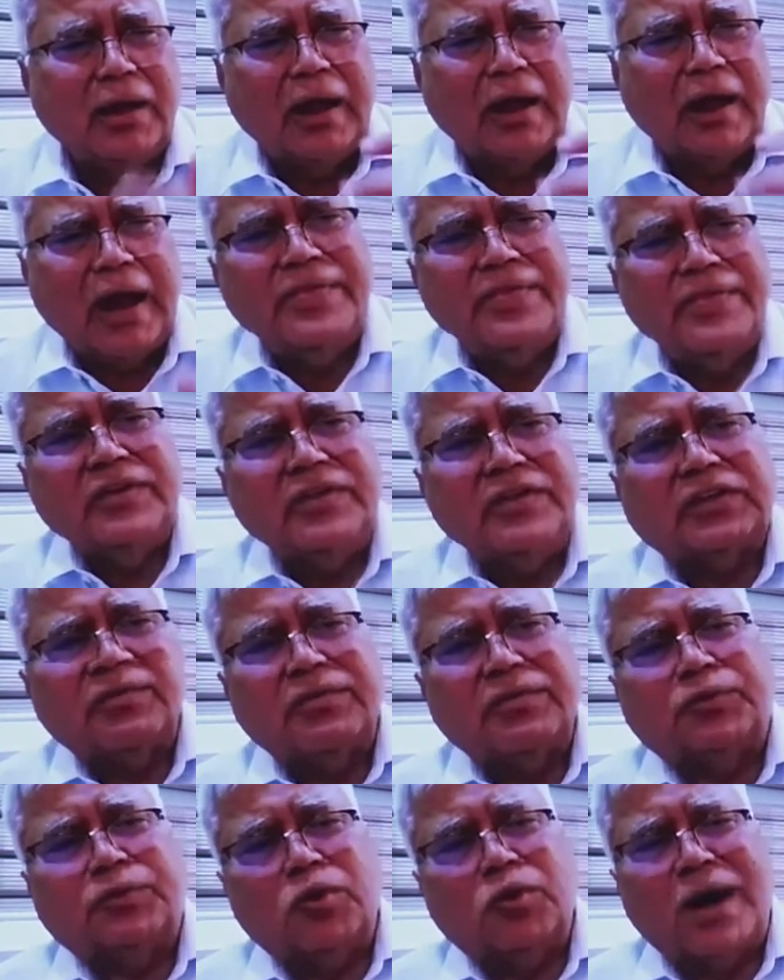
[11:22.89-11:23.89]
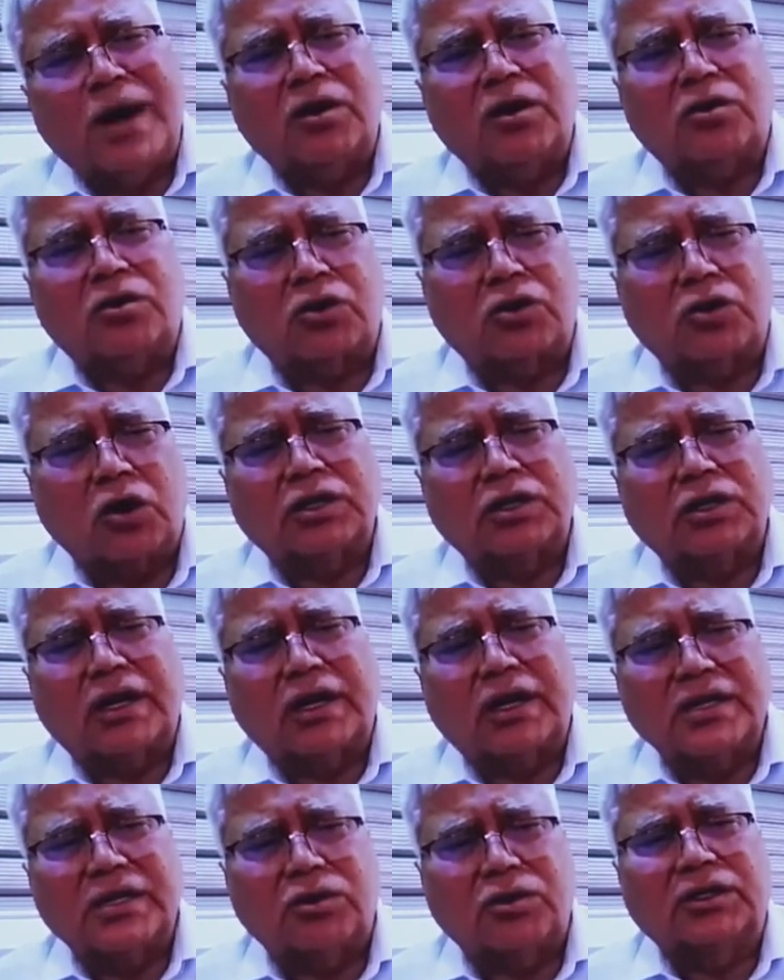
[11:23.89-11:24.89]
and the service provider or doctor has
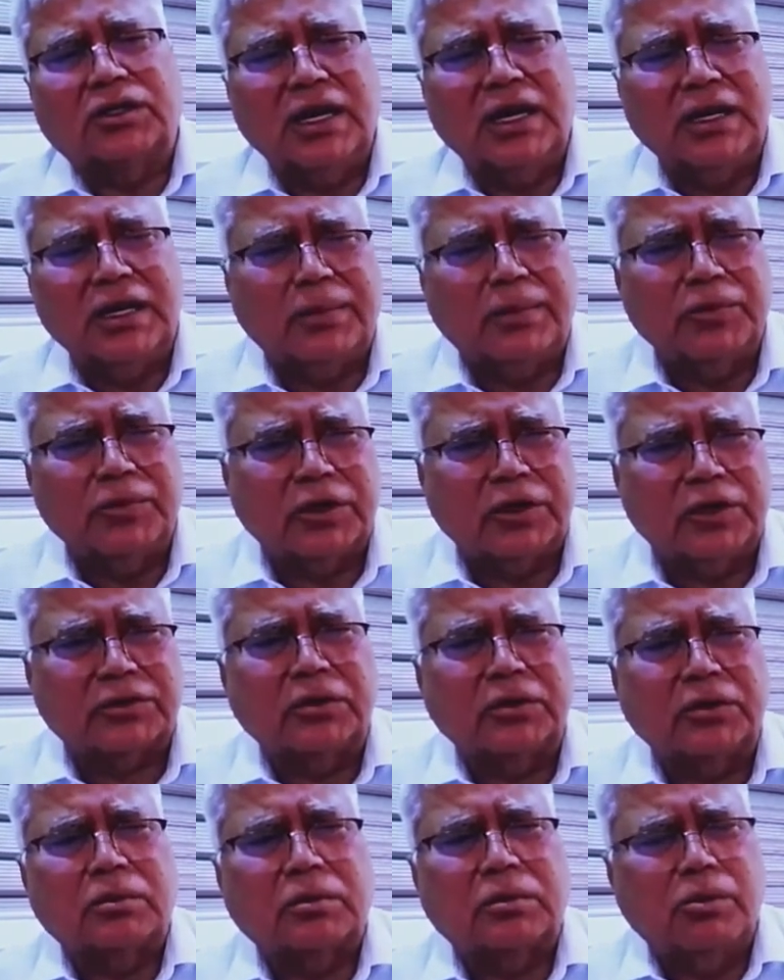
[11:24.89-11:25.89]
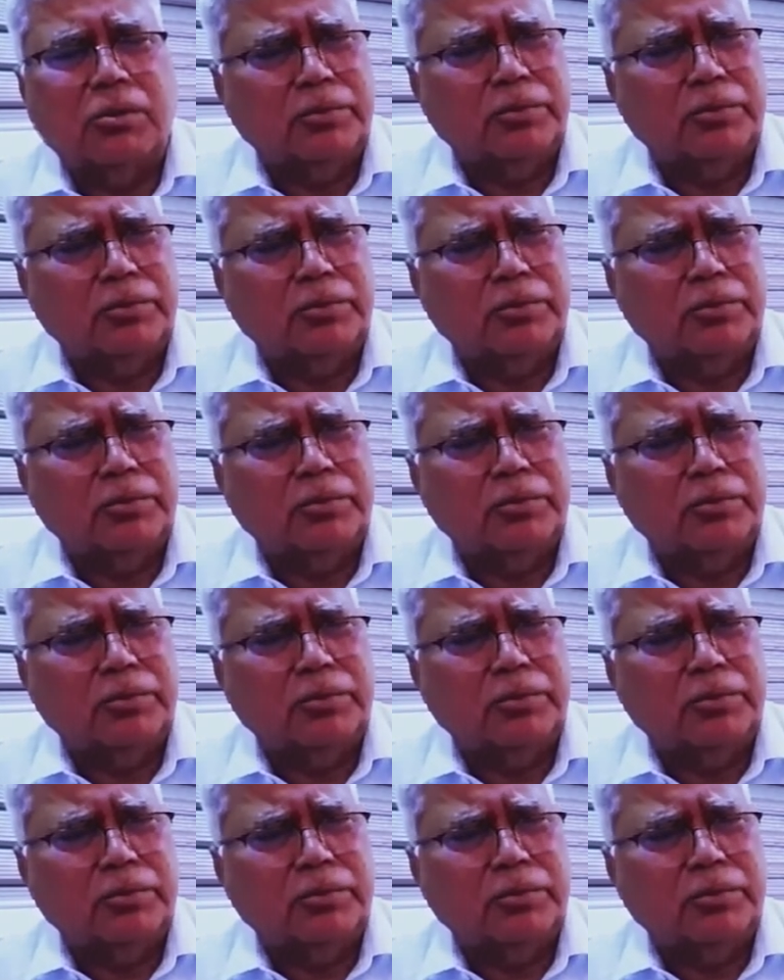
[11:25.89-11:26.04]
got telecommunication uh,